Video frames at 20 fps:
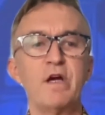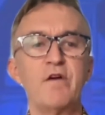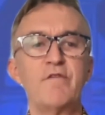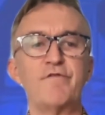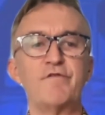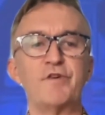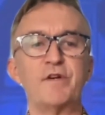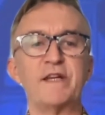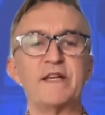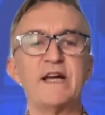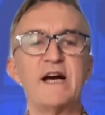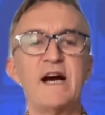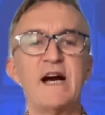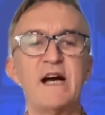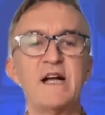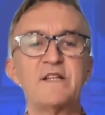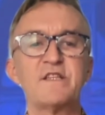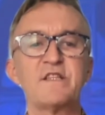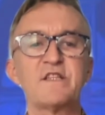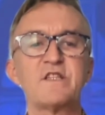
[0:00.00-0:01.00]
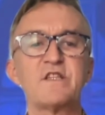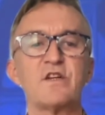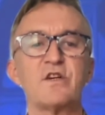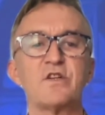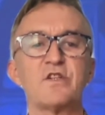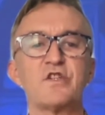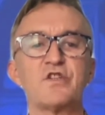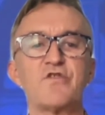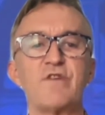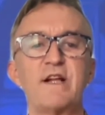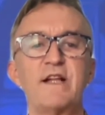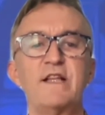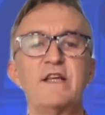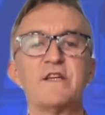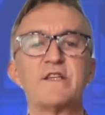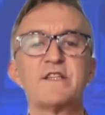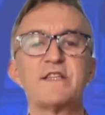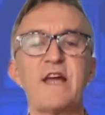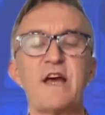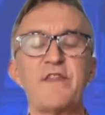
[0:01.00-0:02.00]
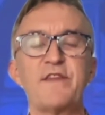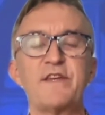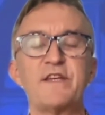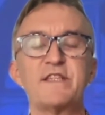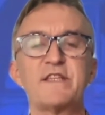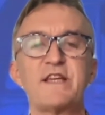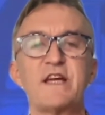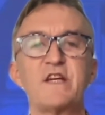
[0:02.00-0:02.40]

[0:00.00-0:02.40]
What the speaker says: for enhanced Australia-Southeast